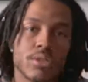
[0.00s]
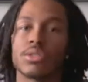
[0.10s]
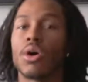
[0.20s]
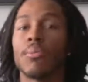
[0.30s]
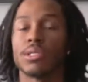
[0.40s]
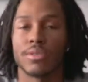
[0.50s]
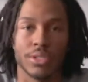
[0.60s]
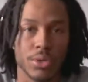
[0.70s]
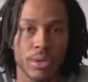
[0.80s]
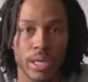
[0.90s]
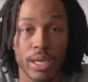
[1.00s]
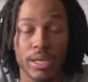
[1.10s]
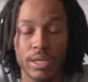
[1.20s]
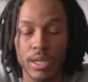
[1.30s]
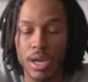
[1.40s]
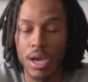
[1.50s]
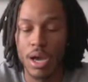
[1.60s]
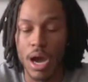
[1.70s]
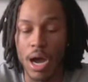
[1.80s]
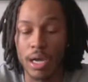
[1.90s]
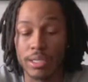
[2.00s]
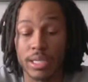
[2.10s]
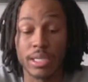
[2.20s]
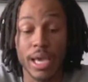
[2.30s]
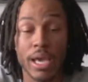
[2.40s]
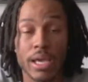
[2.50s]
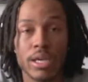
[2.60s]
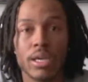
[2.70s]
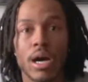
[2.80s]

you so much for tuning in. Today,